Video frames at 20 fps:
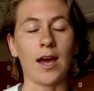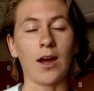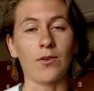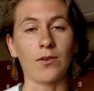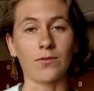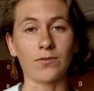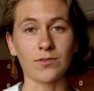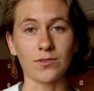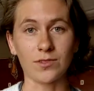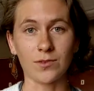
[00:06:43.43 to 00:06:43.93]

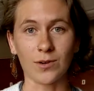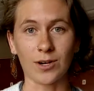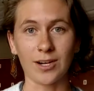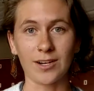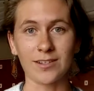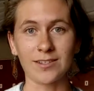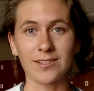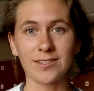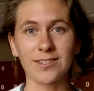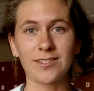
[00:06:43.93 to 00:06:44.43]
out of
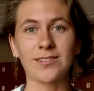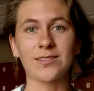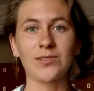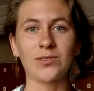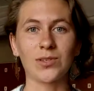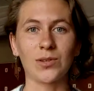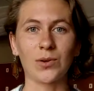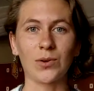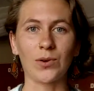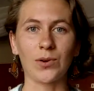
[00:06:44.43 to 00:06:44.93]
sorts.
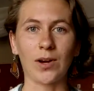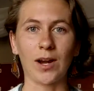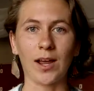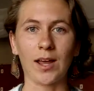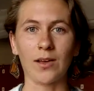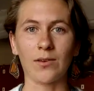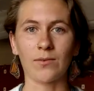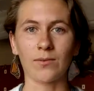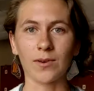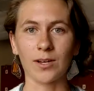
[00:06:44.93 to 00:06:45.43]
It's a
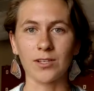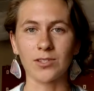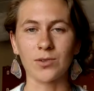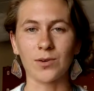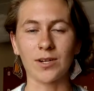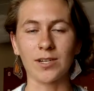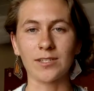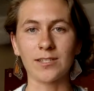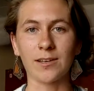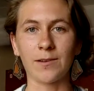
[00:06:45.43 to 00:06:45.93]
great
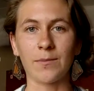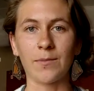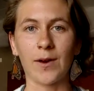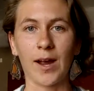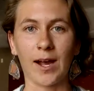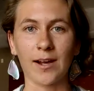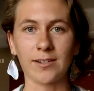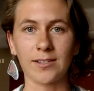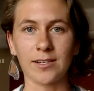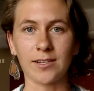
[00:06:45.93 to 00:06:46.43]
resourcing
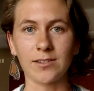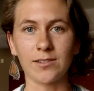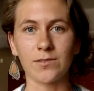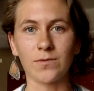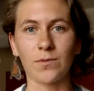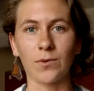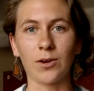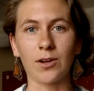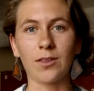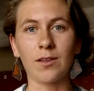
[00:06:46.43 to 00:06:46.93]

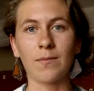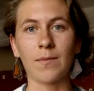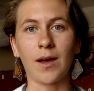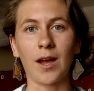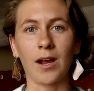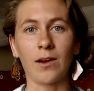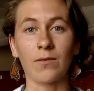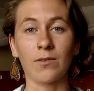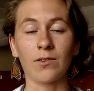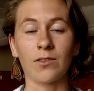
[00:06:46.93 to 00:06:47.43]
practice for the
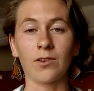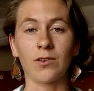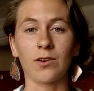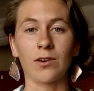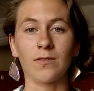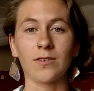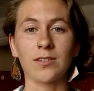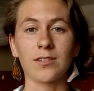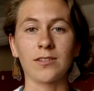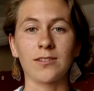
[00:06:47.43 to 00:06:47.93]
mind, for the
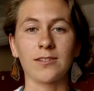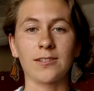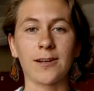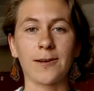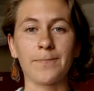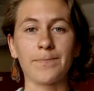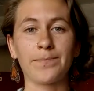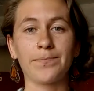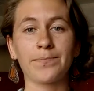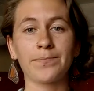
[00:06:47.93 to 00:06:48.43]
nervous
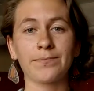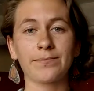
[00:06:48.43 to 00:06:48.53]
system.